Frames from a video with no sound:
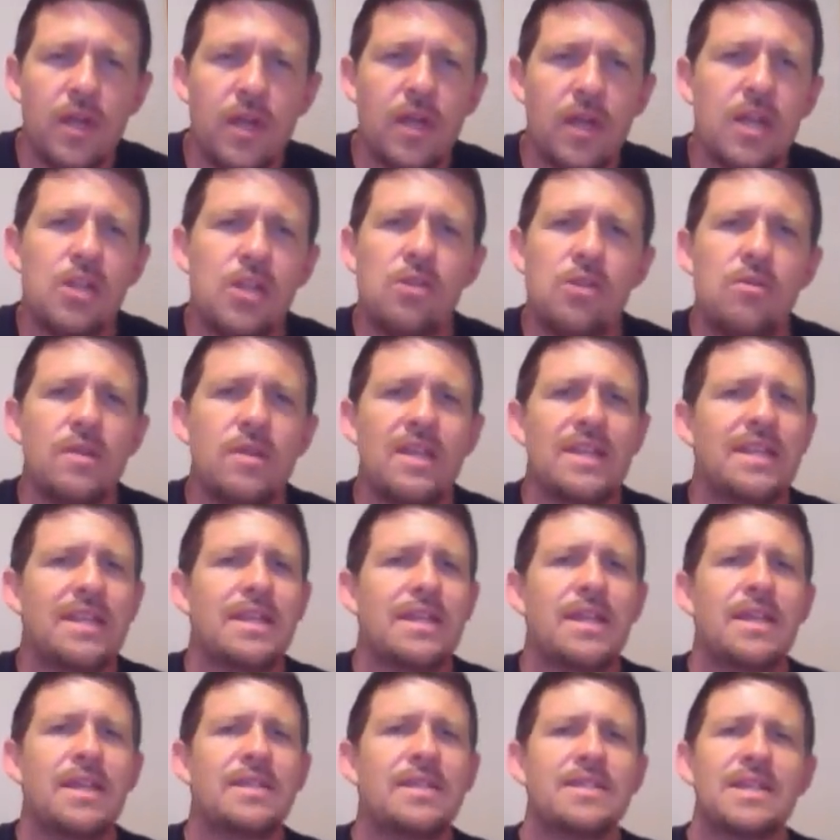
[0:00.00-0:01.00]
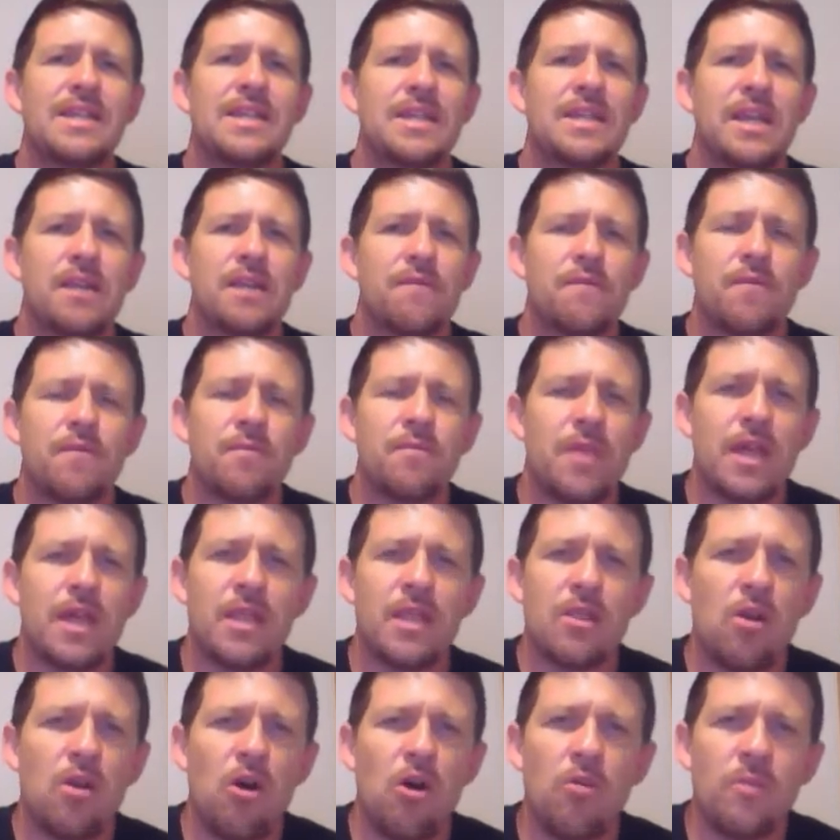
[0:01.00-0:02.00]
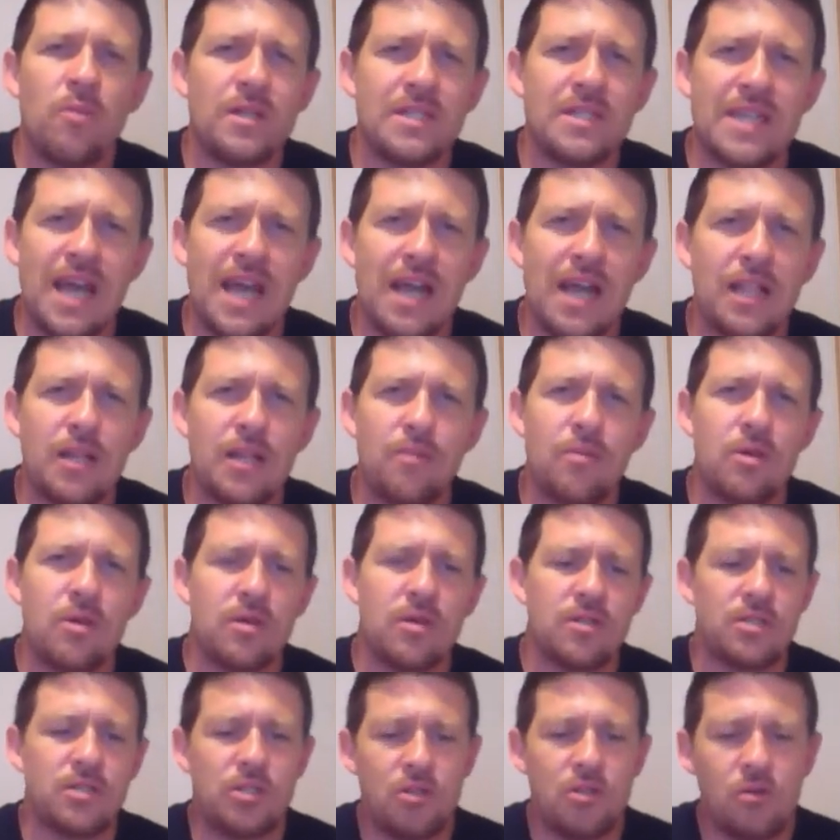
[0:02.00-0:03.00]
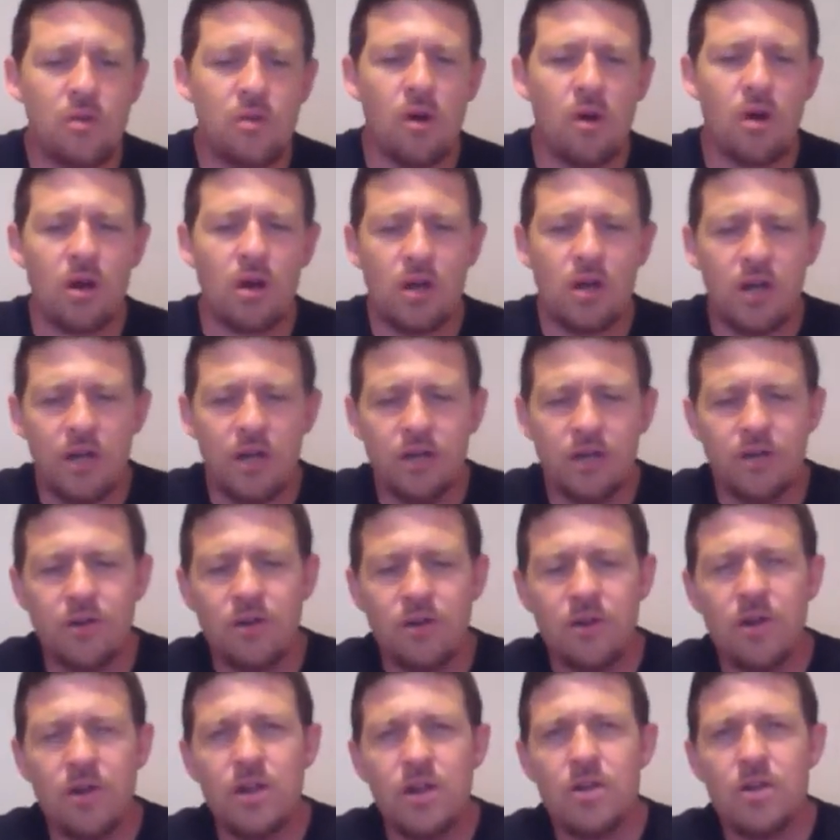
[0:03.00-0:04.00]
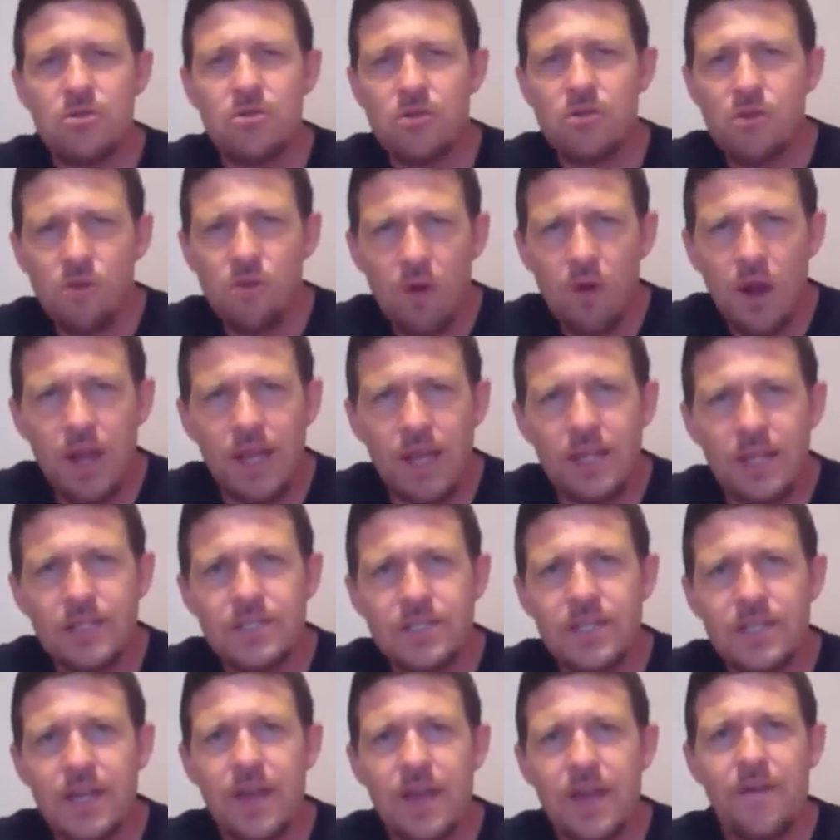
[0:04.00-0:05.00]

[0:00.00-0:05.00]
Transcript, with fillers: and you need to disconnect from that law mentality because you are under grace